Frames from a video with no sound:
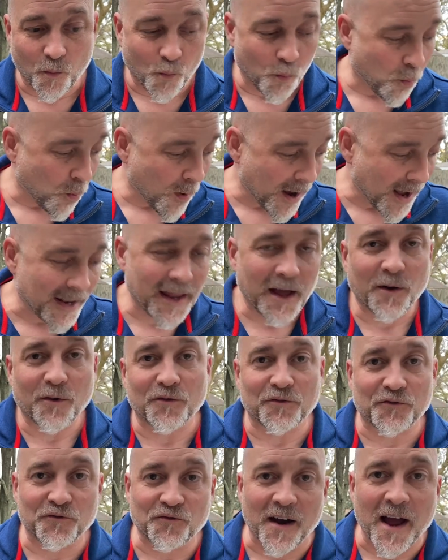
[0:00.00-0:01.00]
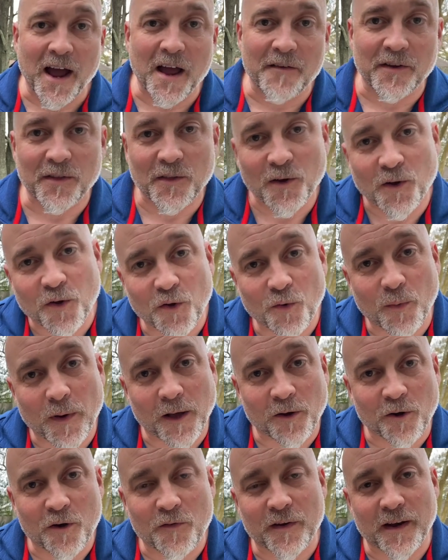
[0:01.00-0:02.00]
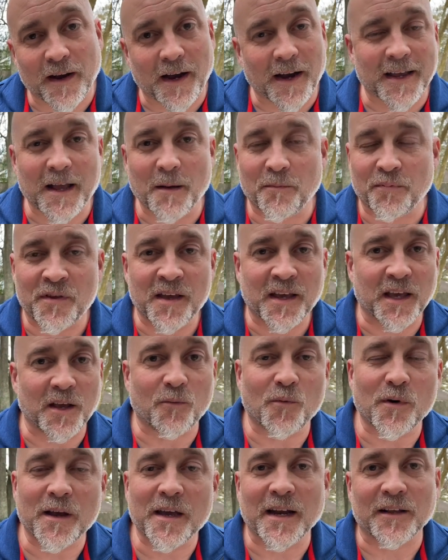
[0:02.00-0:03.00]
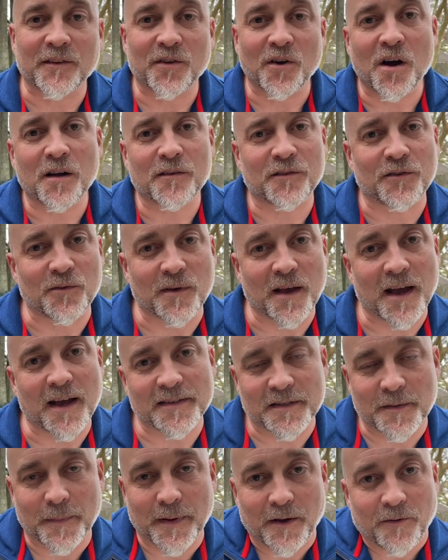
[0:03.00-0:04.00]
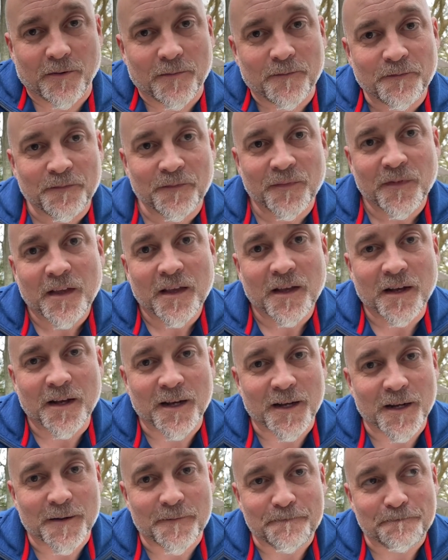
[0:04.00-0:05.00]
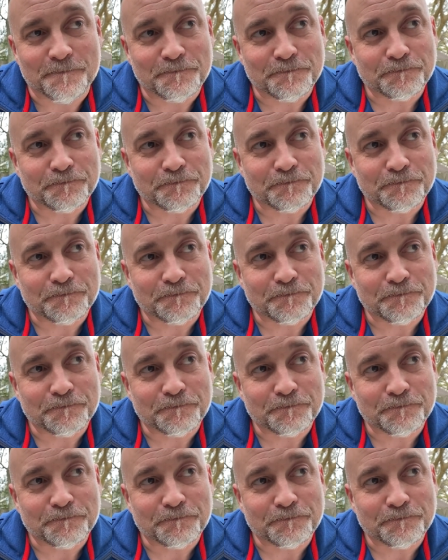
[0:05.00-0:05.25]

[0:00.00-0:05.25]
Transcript: while I was driving the whole way over there, I kept thinking, what can I talk to you guys about? Um,